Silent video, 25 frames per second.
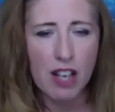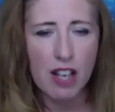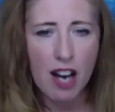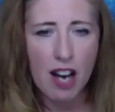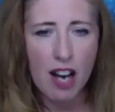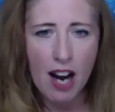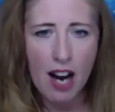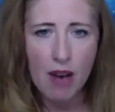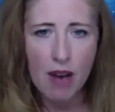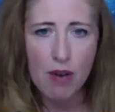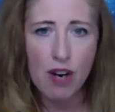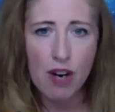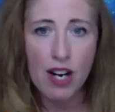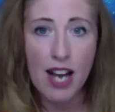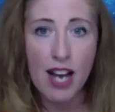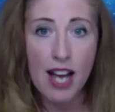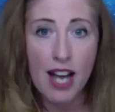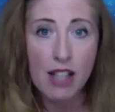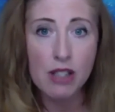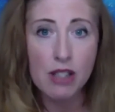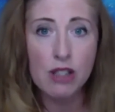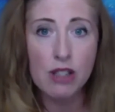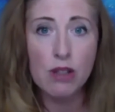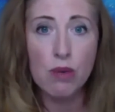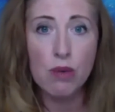Chiron
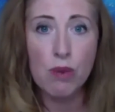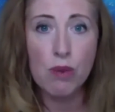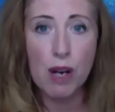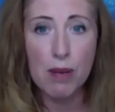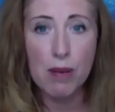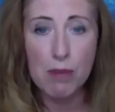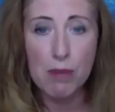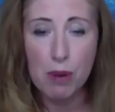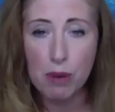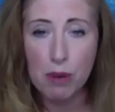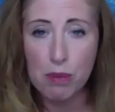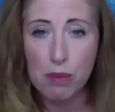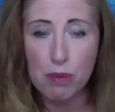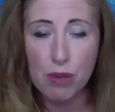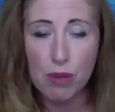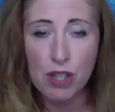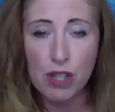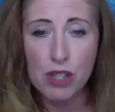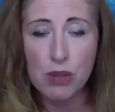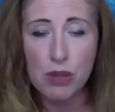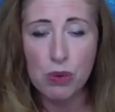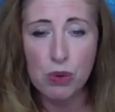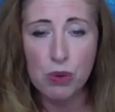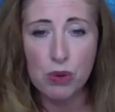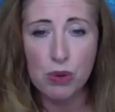as the rainbow
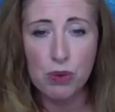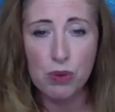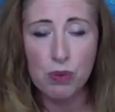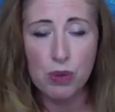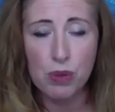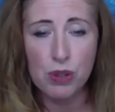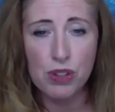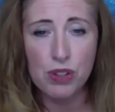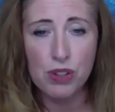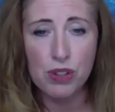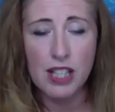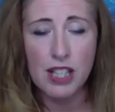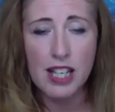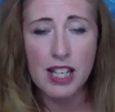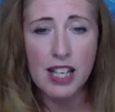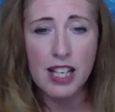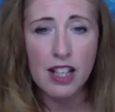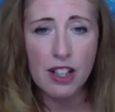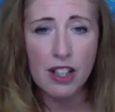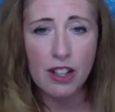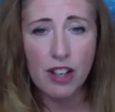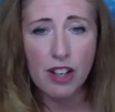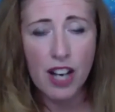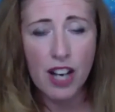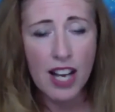bridge wounded
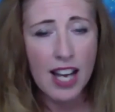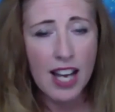healer,